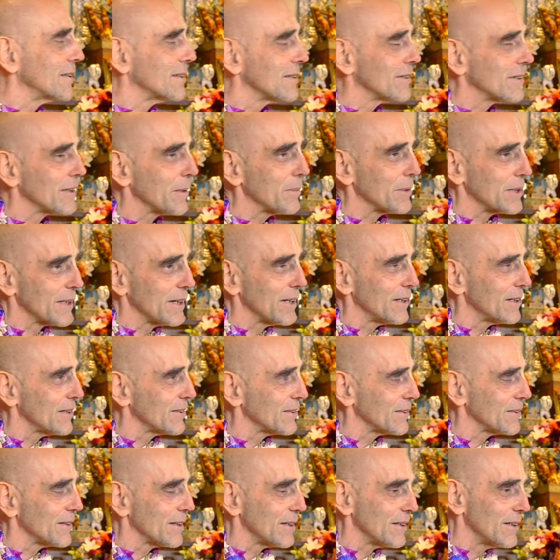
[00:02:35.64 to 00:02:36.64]
Something
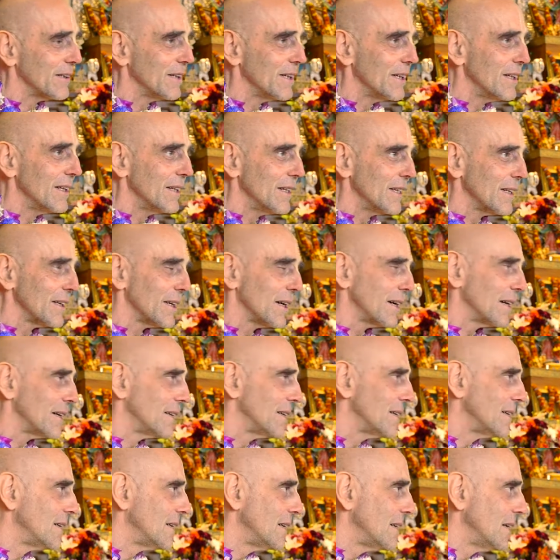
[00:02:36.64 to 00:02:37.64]

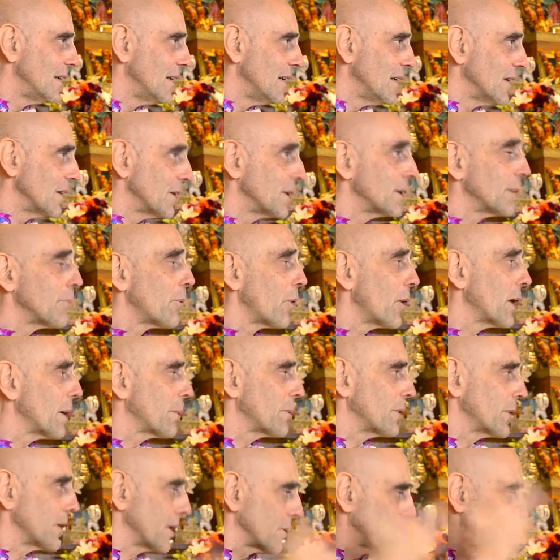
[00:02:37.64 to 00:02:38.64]
else. In the morning,
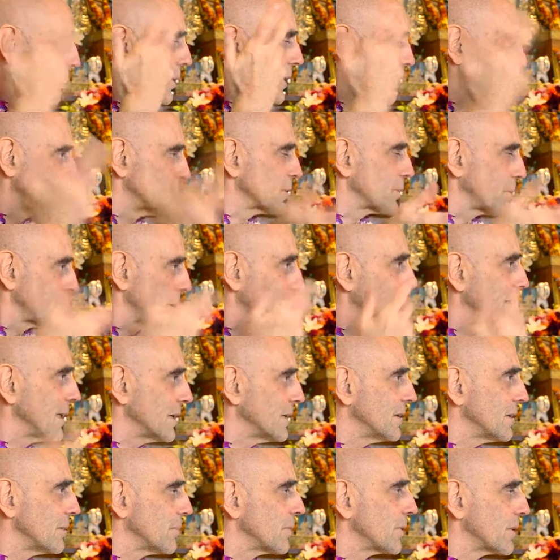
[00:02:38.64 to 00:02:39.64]
when the radio's
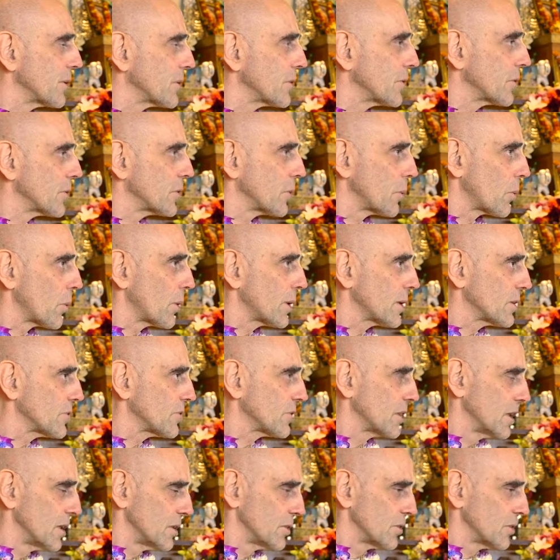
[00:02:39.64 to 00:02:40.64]
playing, you're going to go to work, it
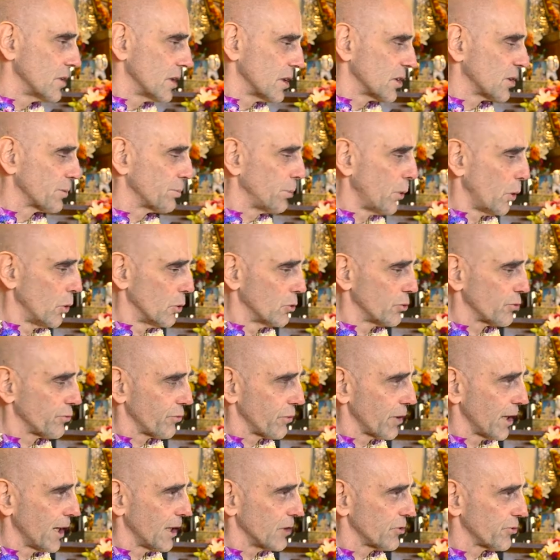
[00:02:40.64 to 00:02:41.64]
says, exposed
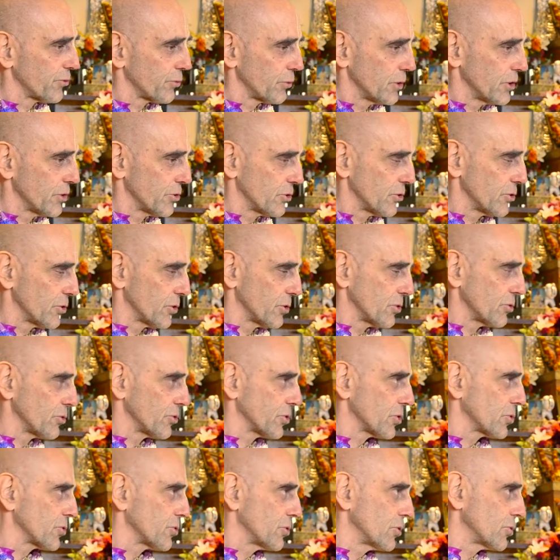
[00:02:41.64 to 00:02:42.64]
flash freezes in
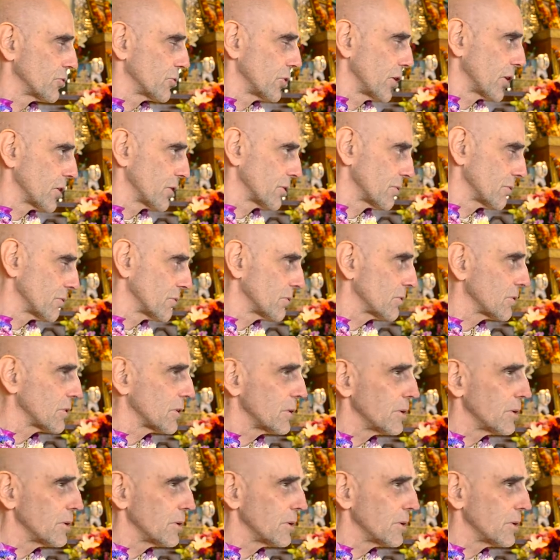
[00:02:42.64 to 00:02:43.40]
60 seconds.